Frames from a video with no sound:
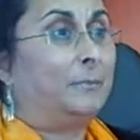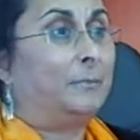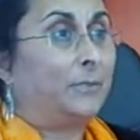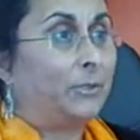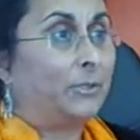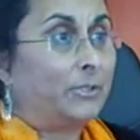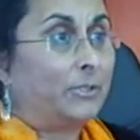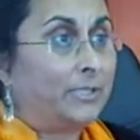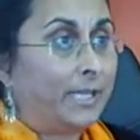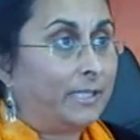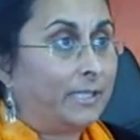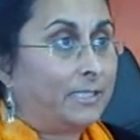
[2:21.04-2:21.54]

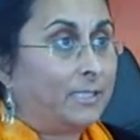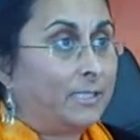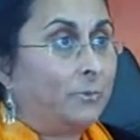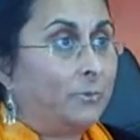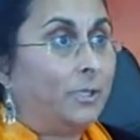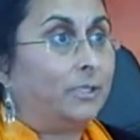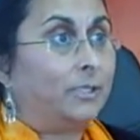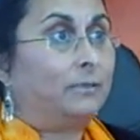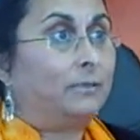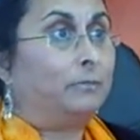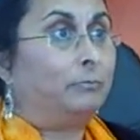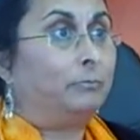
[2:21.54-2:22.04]
because that's
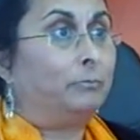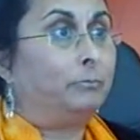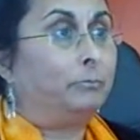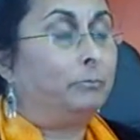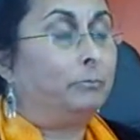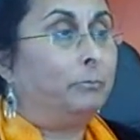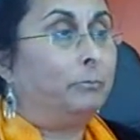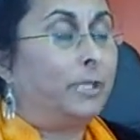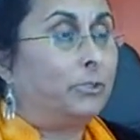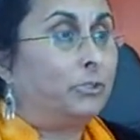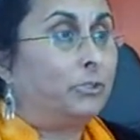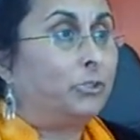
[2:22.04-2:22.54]
what
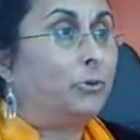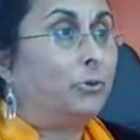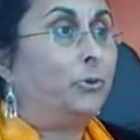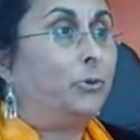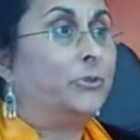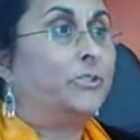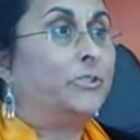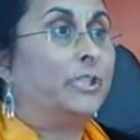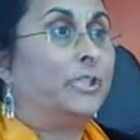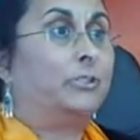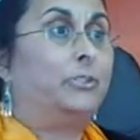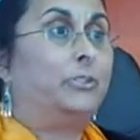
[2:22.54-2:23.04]

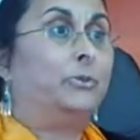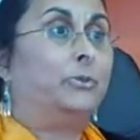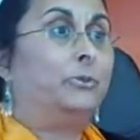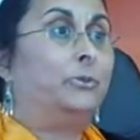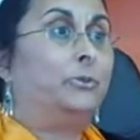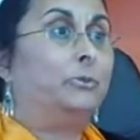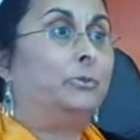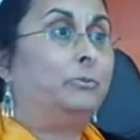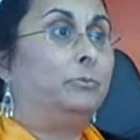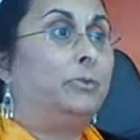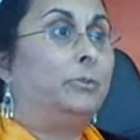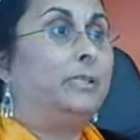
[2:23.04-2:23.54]
ensures that you
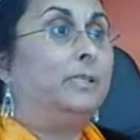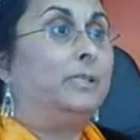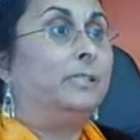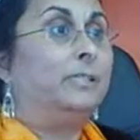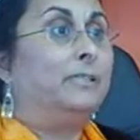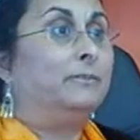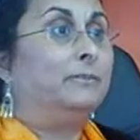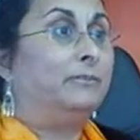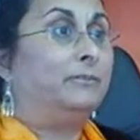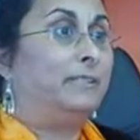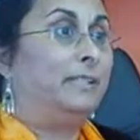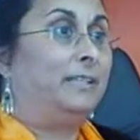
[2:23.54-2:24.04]

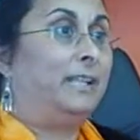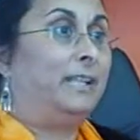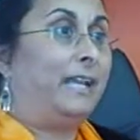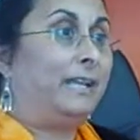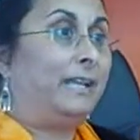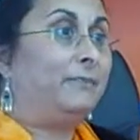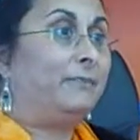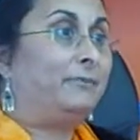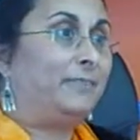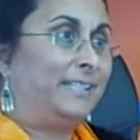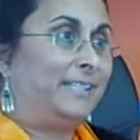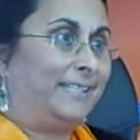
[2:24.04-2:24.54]
live a
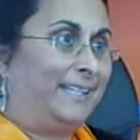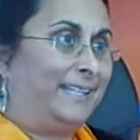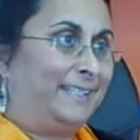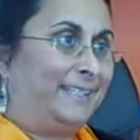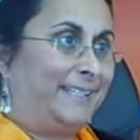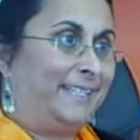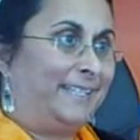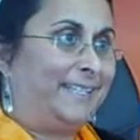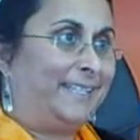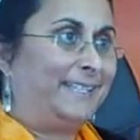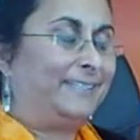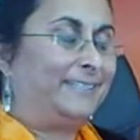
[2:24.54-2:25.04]
life in
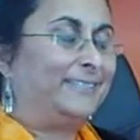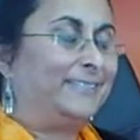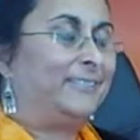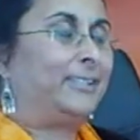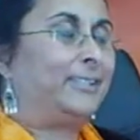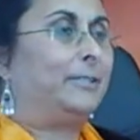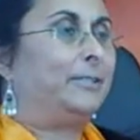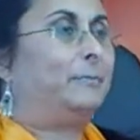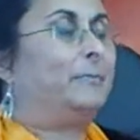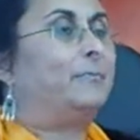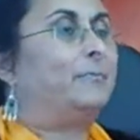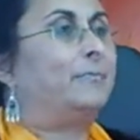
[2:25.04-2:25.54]
any
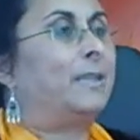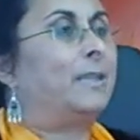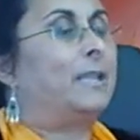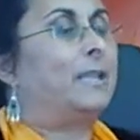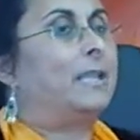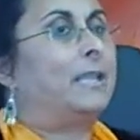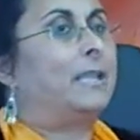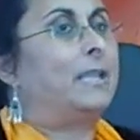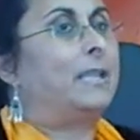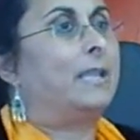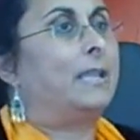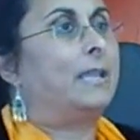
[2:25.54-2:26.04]
country
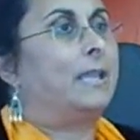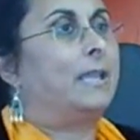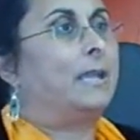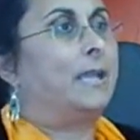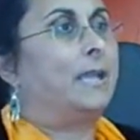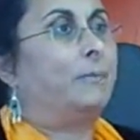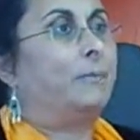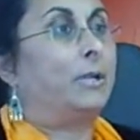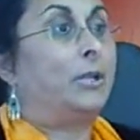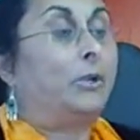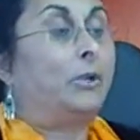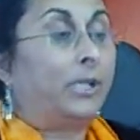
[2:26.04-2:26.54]

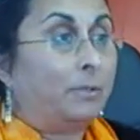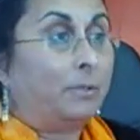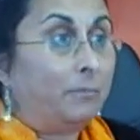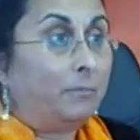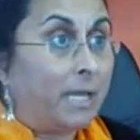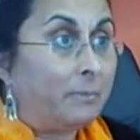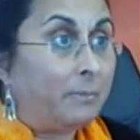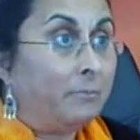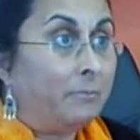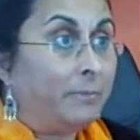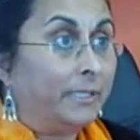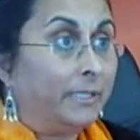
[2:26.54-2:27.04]
and are
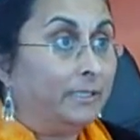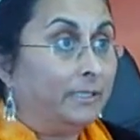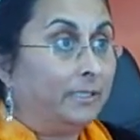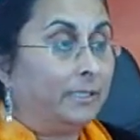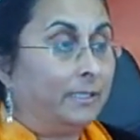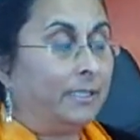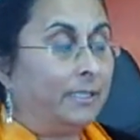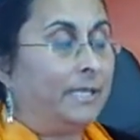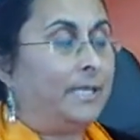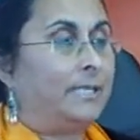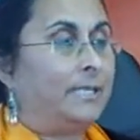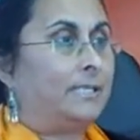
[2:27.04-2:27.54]
remembered
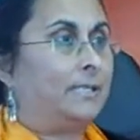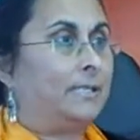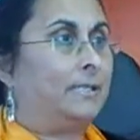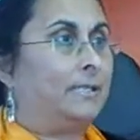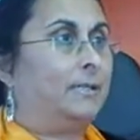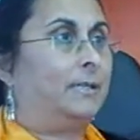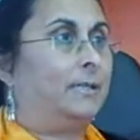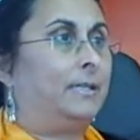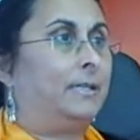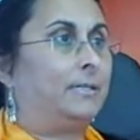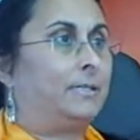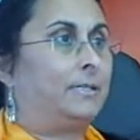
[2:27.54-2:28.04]
as
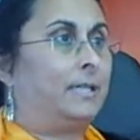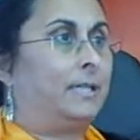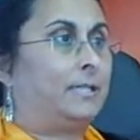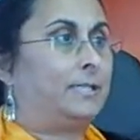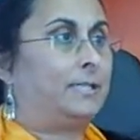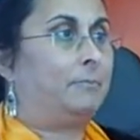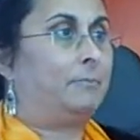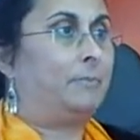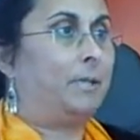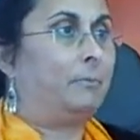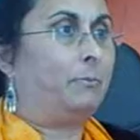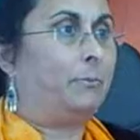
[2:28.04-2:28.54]

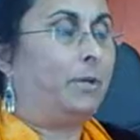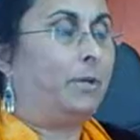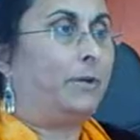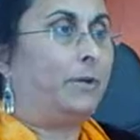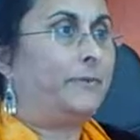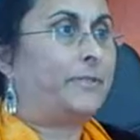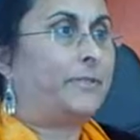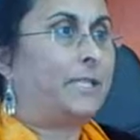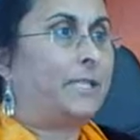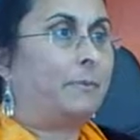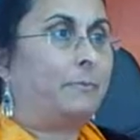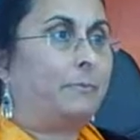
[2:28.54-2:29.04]
a member of
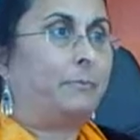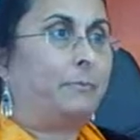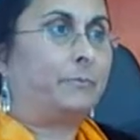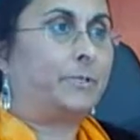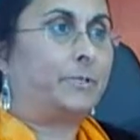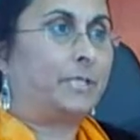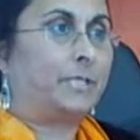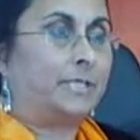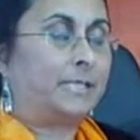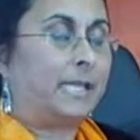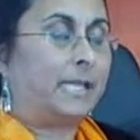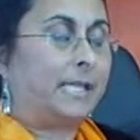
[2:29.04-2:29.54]
some
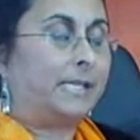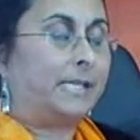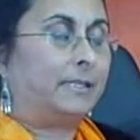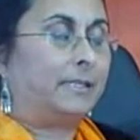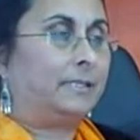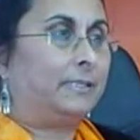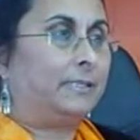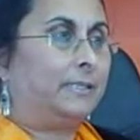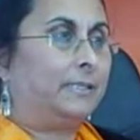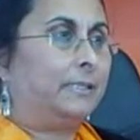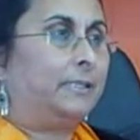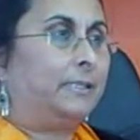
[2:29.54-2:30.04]

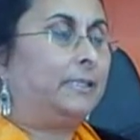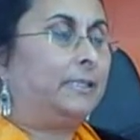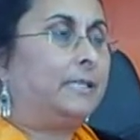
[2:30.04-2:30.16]
society.